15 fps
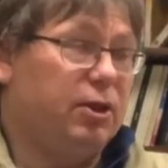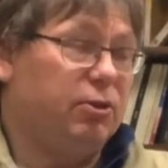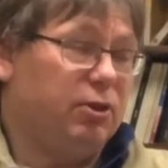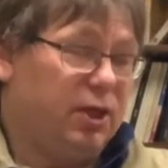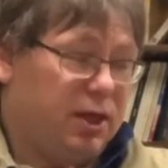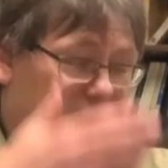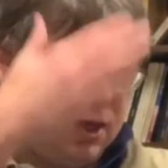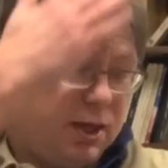
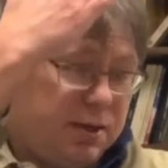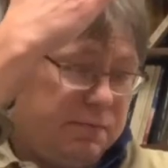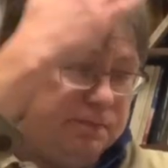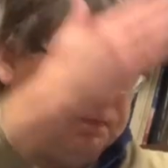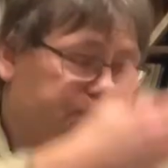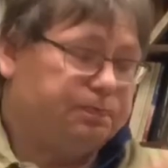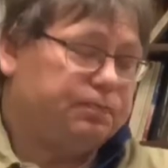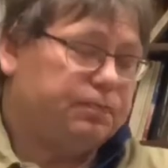the
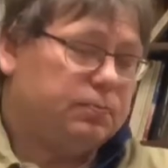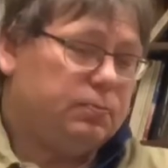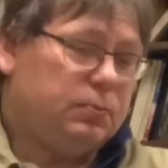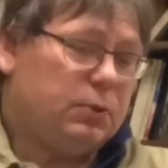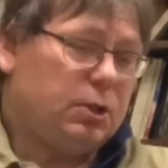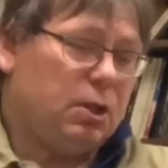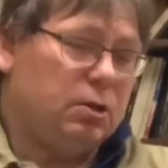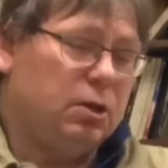
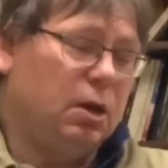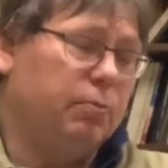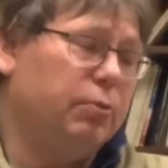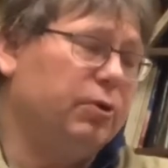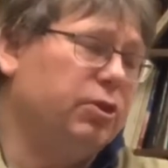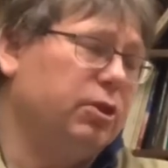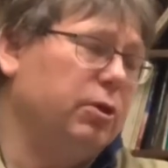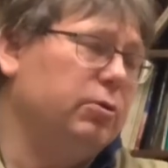number
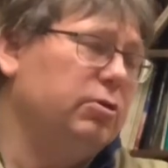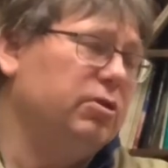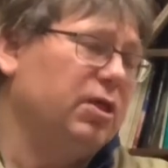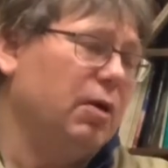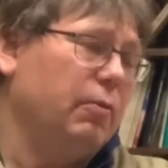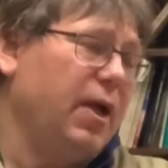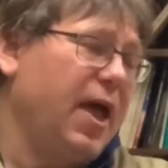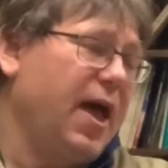of students
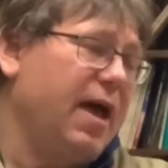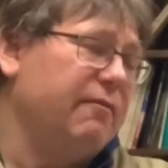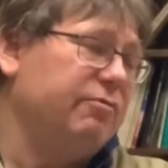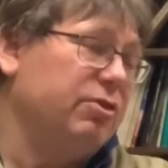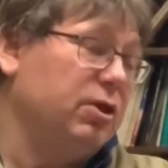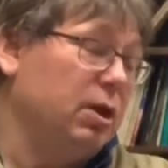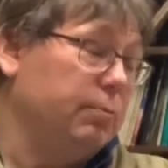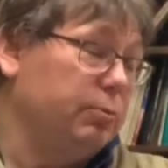that we have and
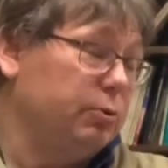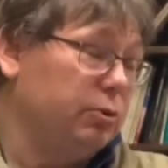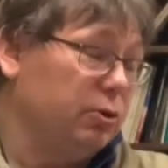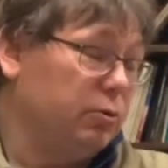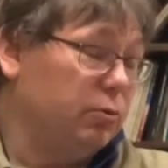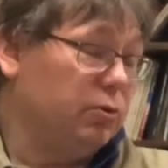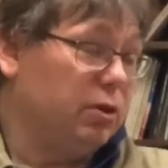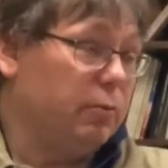the number of
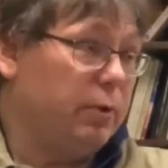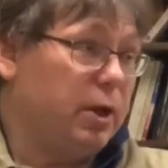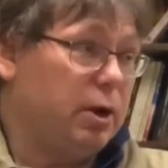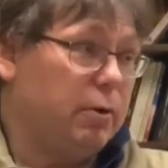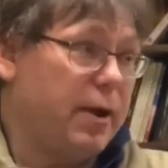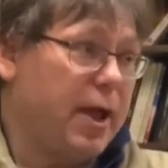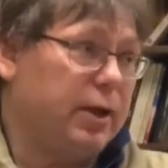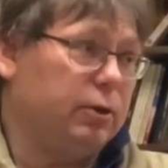schools that we
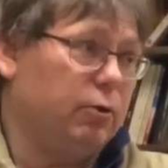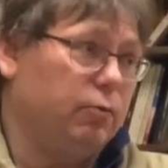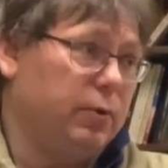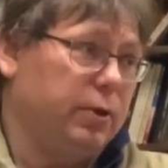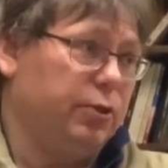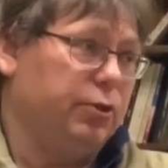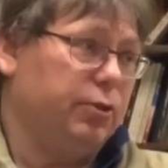interacted with.